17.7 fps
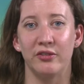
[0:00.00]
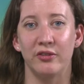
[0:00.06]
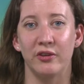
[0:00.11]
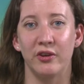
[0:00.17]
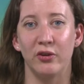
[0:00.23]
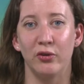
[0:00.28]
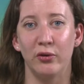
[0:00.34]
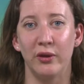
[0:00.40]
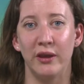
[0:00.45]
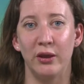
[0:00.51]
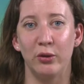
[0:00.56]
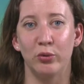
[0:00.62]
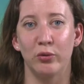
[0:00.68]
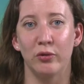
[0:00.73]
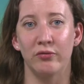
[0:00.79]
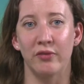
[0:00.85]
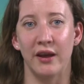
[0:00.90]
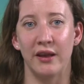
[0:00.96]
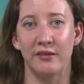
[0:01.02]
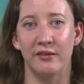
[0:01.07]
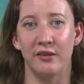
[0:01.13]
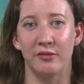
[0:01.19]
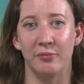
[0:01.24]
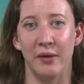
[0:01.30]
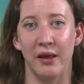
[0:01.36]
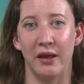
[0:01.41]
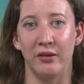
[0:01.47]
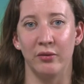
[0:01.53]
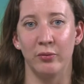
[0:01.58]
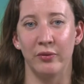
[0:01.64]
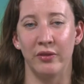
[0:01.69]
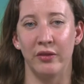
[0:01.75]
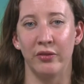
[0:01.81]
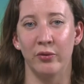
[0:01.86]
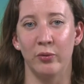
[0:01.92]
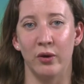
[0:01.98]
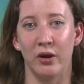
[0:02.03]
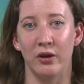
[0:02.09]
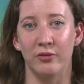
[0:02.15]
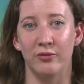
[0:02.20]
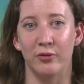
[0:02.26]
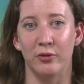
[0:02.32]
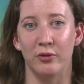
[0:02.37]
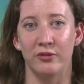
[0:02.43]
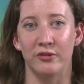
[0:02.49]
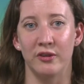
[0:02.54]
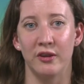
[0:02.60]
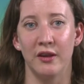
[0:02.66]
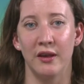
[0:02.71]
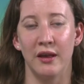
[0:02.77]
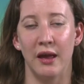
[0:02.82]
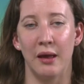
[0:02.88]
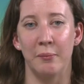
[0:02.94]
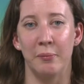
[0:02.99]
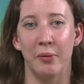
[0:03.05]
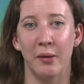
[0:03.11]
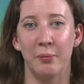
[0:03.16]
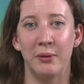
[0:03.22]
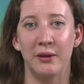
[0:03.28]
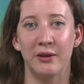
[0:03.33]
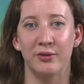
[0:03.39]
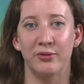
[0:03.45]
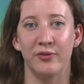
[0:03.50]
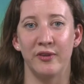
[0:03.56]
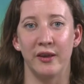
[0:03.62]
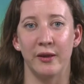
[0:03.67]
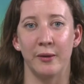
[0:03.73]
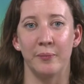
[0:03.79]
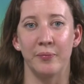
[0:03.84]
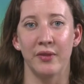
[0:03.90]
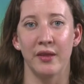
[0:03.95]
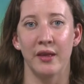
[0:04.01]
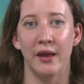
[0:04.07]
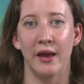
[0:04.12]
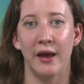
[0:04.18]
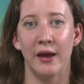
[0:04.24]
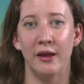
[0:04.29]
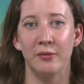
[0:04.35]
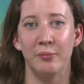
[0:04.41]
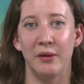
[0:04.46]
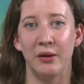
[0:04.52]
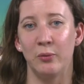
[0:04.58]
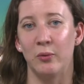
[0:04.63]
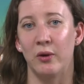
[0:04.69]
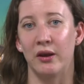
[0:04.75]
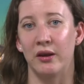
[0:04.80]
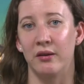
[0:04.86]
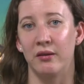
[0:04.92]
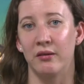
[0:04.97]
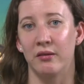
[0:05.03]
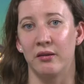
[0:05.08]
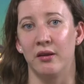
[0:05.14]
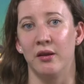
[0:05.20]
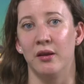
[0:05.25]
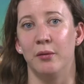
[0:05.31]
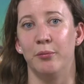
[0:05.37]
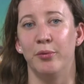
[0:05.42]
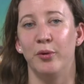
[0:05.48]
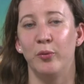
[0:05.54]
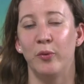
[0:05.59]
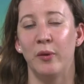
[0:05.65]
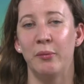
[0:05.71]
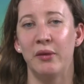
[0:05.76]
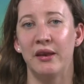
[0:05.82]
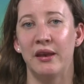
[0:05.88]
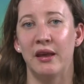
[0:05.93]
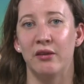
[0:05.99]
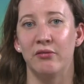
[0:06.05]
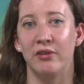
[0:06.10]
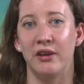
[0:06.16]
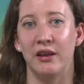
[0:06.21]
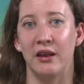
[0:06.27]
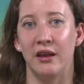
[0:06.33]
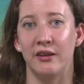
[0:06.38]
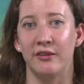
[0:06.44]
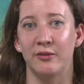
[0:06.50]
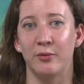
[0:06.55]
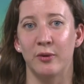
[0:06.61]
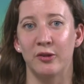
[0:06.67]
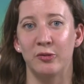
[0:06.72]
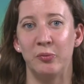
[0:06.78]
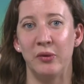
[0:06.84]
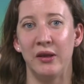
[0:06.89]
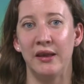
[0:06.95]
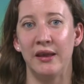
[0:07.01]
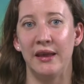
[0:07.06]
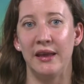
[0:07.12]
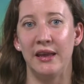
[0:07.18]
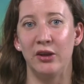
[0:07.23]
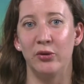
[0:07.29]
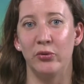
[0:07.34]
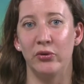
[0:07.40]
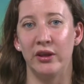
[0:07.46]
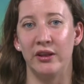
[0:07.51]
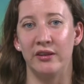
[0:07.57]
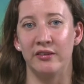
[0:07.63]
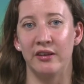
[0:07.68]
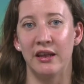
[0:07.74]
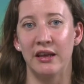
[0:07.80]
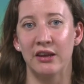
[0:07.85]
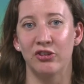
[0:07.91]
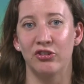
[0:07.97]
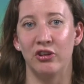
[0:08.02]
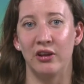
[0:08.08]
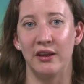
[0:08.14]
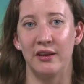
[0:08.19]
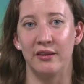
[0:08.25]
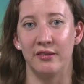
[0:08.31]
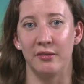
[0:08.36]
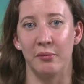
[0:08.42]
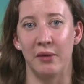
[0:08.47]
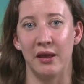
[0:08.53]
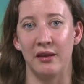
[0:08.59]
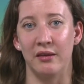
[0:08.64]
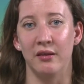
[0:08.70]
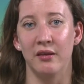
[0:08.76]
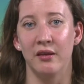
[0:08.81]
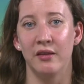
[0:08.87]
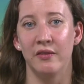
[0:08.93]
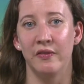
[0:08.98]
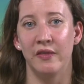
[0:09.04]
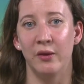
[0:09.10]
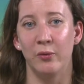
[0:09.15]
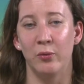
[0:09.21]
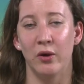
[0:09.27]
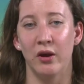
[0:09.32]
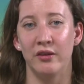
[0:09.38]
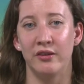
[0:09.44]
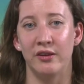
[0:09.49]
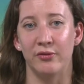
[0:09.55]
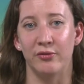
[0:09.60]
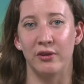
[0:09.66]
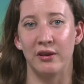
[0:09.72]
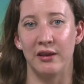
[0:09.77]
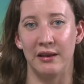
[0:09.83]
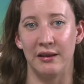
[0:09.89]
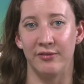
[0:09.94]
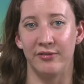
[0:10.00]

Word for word: secure equal rights as men within the workforce and public sphere had been won, but women now realised whilst being equal intellectually to men, they were differently